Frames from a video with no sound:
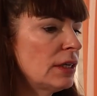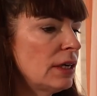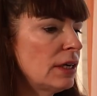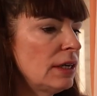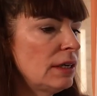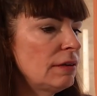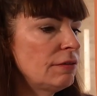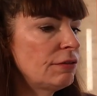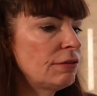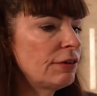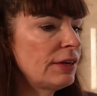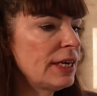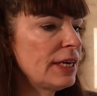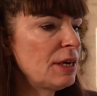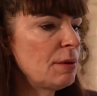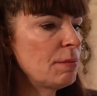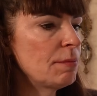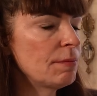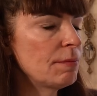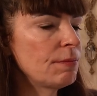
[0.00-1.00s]
color
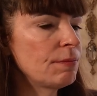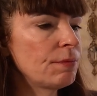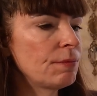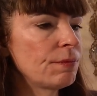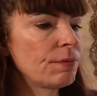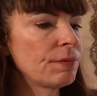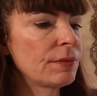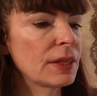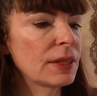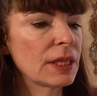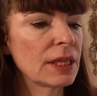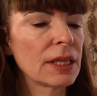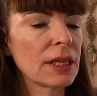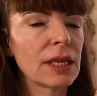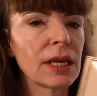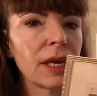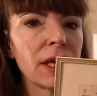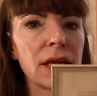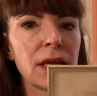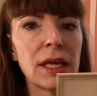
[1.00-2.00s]
frame
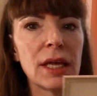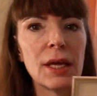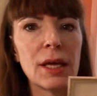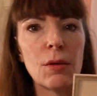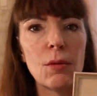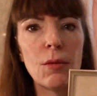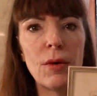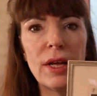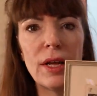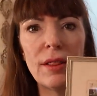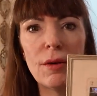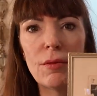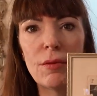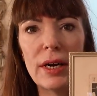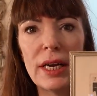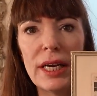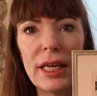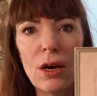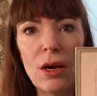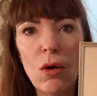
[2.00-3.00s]
with a
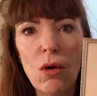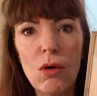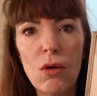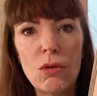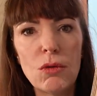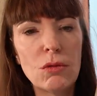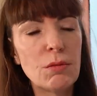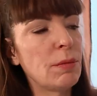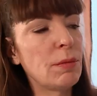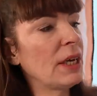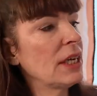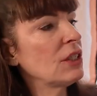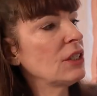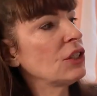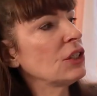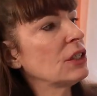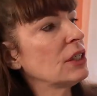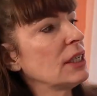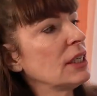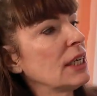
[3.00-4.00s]
really old
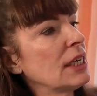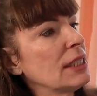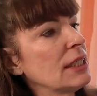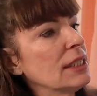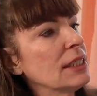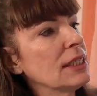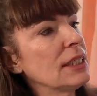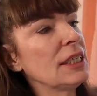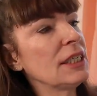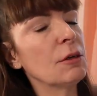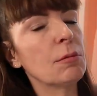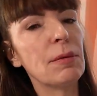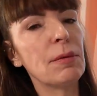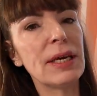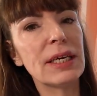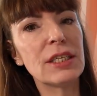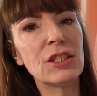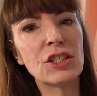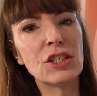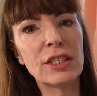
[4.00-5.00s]
picture. You can see the
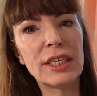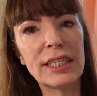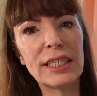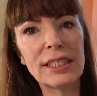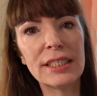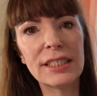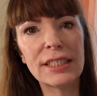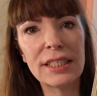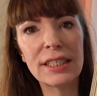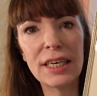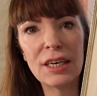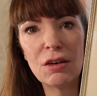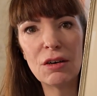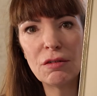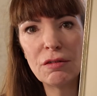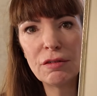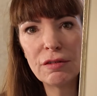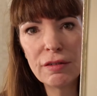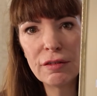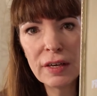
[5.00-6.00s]
picture
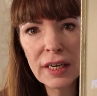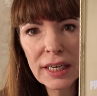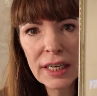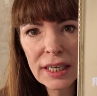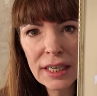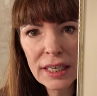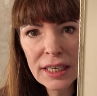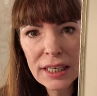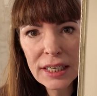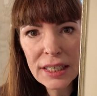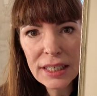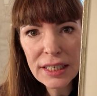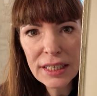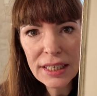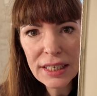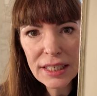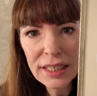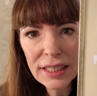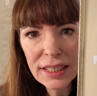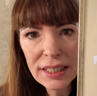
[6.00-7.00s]
itself
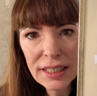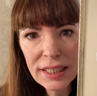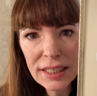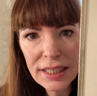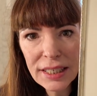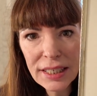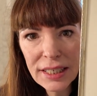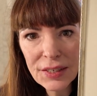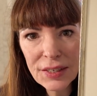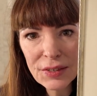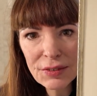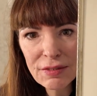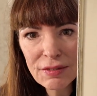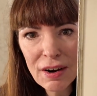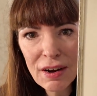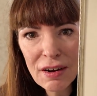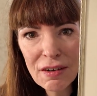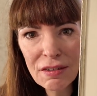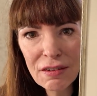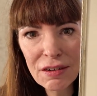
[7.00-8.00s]
is a little
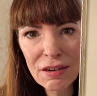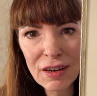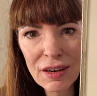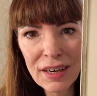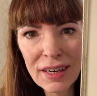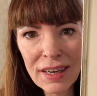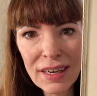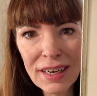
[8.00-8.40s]
rough,